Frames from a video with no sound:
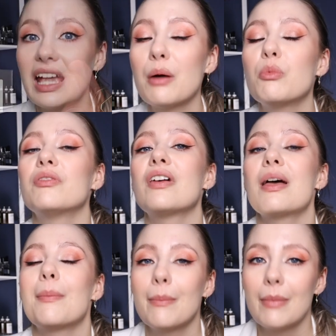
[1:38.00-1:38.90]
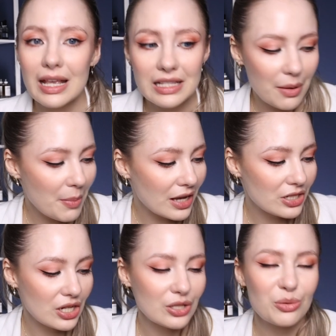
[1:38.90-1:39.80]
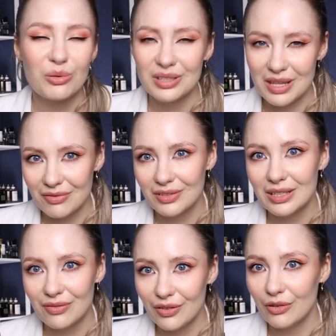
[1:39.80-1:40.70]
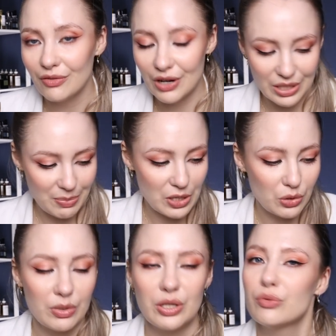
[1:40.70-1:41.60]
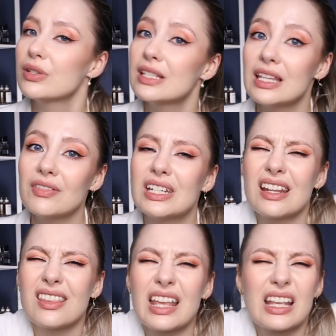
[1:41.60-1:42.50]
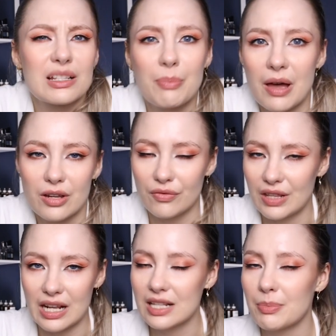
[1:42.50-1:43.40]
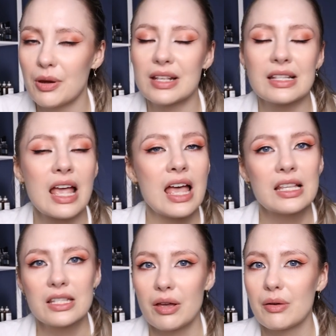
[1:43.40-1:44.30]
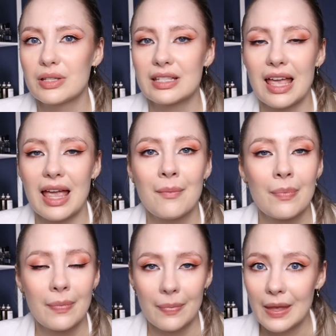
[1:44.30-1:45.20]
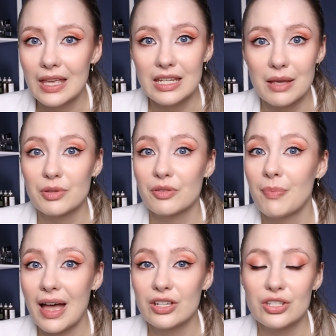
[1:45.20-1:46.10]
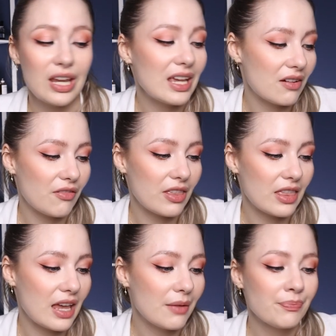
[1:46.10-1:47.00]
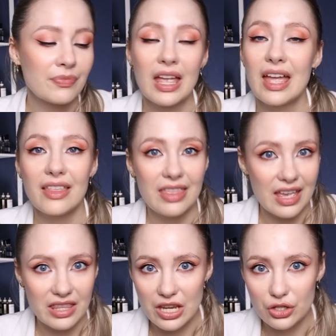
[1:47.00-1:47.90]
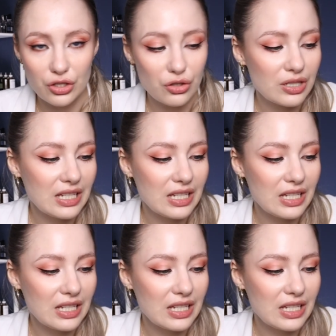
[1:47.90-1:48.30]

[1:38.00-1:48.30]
come with amazing packaging, so you'll definitely feel very special when you receive it, and I think it's part of the experience. So I would say in terms of packaging and everything, the attention to